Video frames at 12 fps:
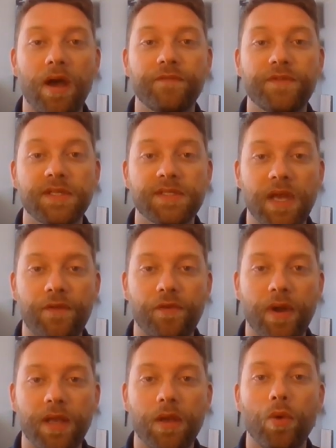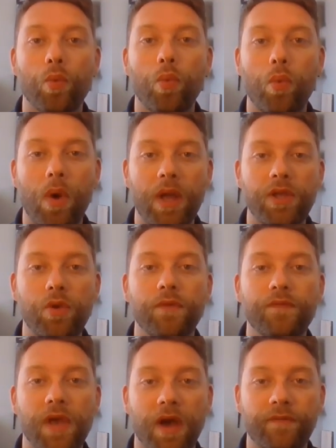of discovering what you
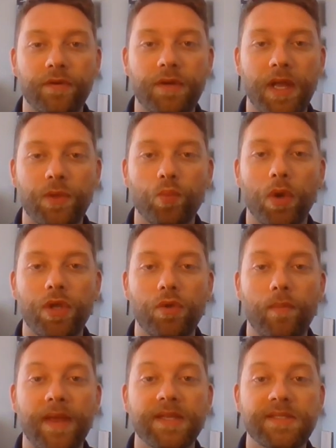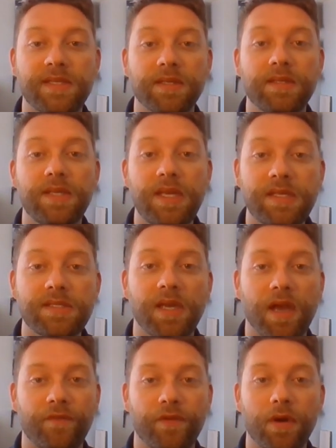have covered and what you may still need to
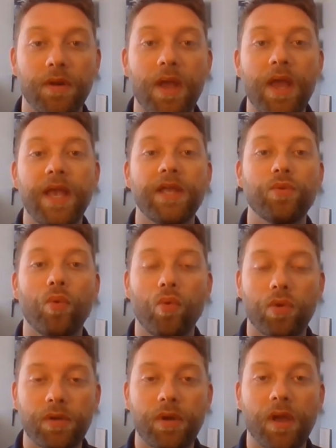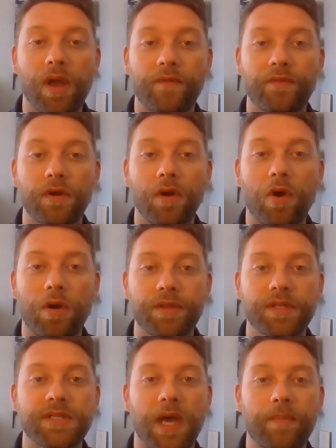cover in order to cover all
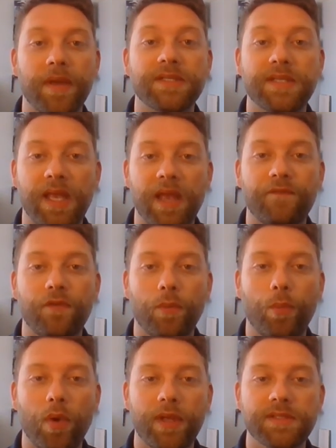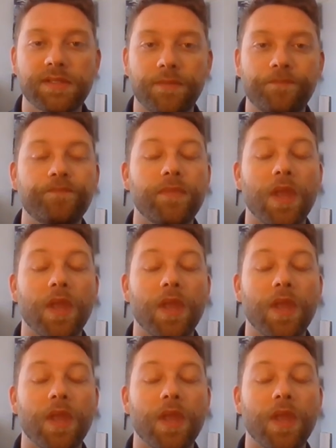the topics and get full points.